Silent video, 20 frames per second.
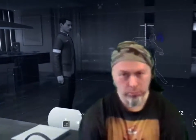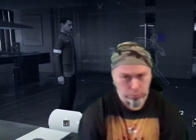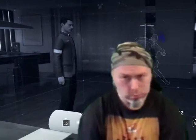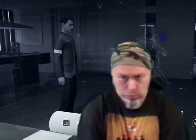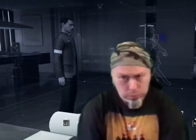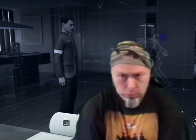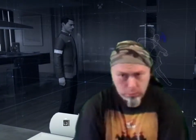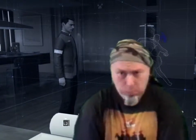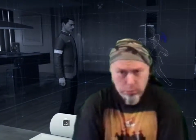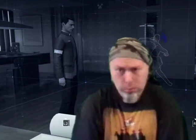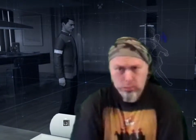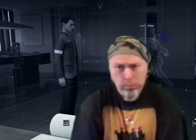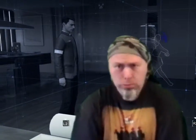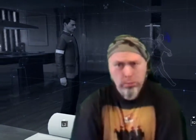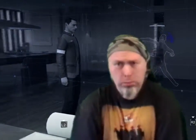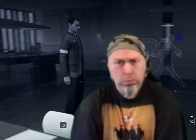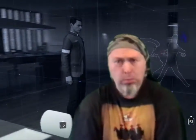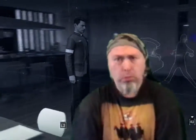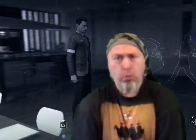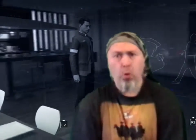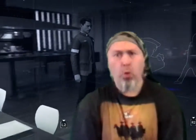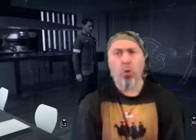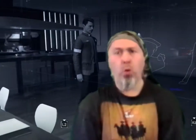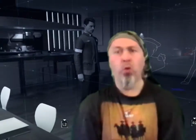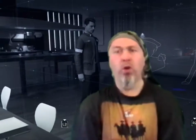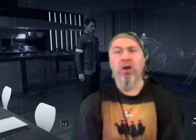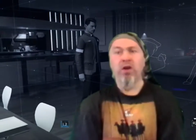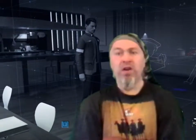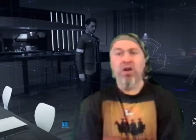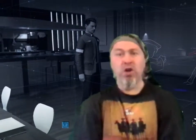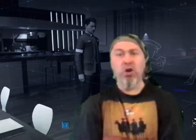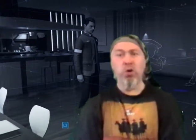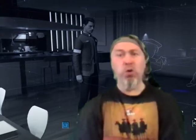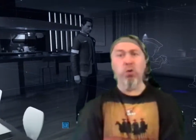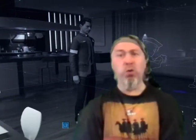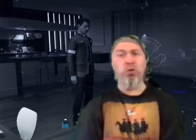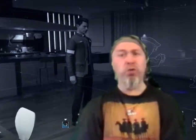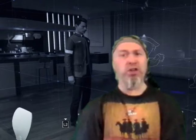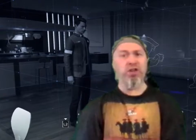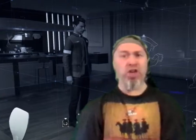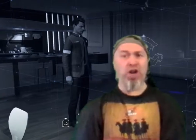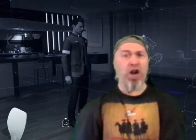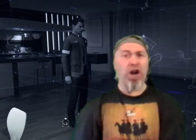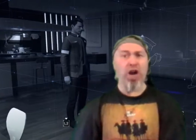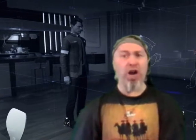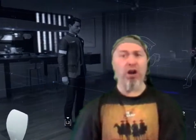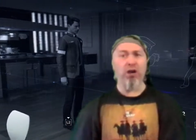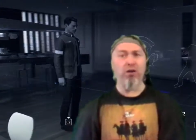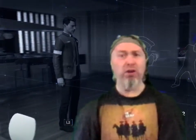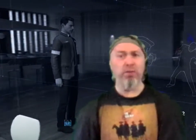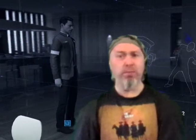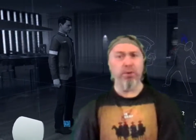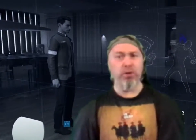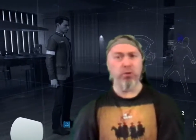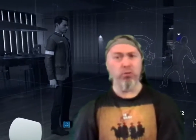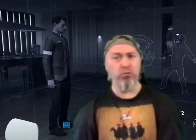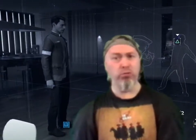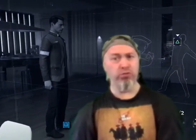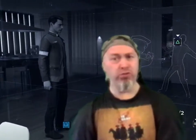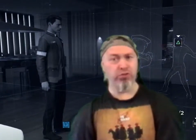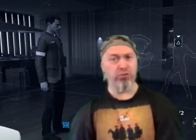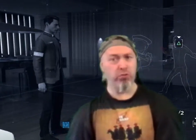"Oh, the child abuse,